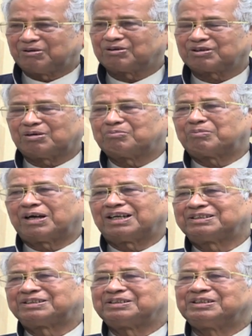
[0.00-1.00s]
more
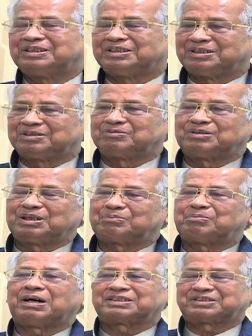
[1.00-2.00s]
compared to the
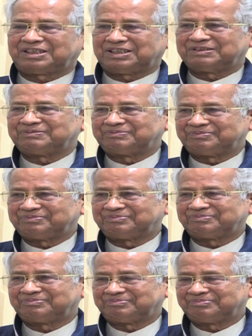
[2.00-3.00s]
past.
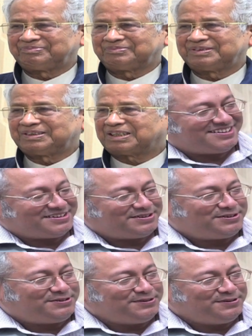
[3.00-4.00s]
That's no
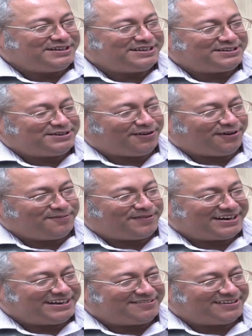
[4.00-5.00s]
doubt. Do you read all
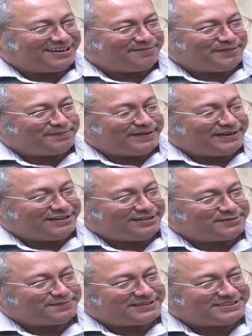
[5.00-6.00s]
vernacular
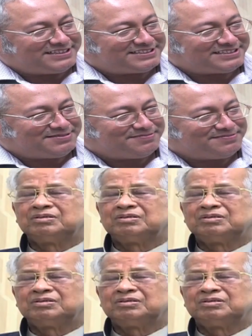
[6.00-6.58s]
newspapers in Assam?